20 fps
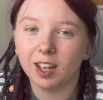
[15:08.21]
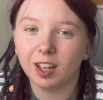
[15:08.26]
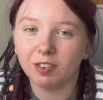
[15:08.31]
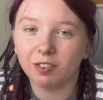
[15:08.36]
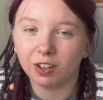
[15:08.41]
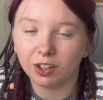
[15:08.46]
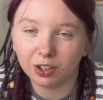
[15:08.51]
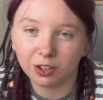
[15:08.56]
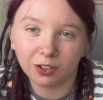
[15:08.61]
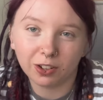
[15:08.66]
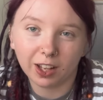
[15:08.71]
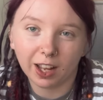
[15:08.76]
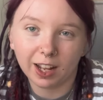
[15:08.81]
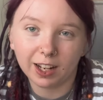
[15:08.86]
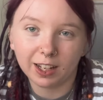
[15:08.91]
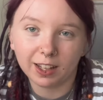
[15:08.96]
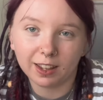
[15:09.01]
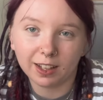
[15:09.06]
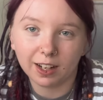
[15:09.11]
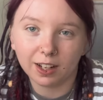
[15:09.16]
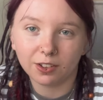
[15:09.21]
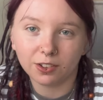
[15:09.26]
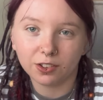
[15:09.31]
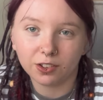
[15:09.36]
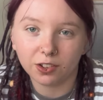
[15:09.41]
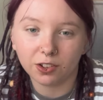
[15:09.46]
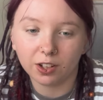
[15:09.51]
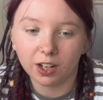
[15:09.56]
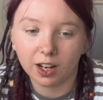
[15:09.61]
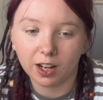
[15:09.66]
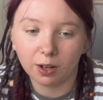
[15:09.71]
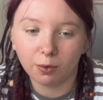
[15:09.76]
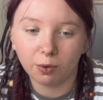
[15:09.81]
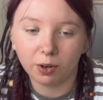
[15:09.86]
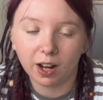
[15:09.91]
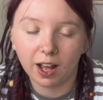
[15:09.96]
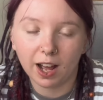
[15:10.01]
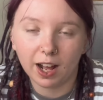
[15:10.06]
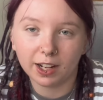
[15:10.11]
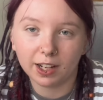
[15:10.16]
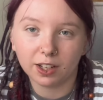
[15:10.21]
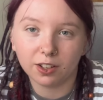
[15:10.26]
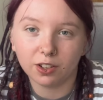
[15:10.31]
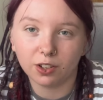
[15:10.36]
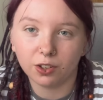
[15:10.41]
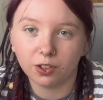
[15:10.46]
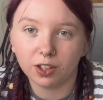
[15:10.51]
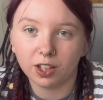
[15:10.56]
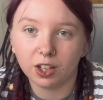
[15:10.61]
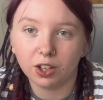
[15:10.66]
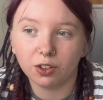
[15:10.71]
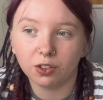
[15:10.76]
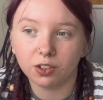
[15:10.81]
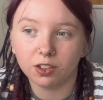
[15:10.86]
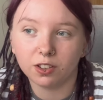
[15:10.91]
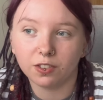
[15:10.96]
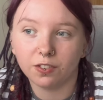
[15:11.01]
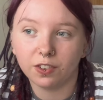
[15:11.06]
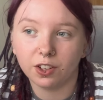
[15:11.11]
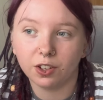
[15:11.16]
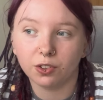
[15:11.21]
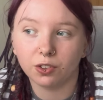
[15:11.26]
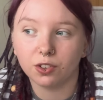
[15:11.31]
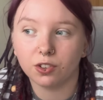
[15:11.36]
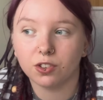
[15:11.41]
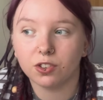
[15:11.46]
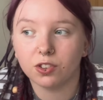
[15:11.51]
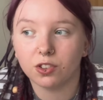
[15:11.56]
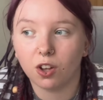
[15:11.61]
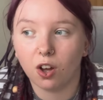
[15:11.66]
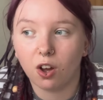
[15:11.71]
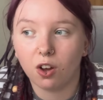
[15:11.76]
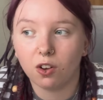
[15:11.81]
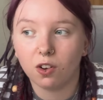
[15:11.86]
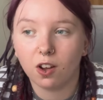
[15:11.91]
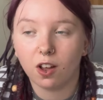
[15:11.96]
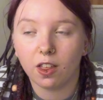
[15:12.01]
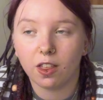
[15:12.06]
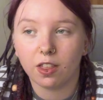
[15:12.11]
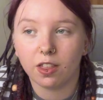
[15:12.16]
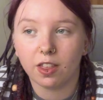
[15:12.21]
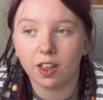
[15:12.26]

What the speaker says: if I do get anything else done and I want to add it to the Huddersfield stock,